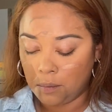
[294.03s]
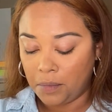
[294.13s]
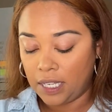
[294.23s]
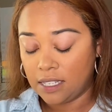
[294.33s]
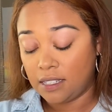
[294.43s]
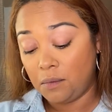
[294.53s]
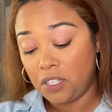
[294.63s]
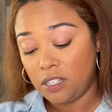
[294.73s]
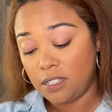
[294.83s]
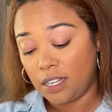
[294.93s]
Because let
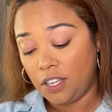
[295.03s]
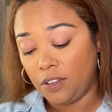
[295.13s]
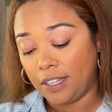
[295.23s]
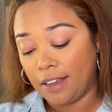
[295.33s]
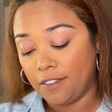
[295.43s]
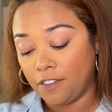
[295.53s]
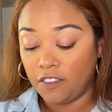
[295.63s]
me just tell you that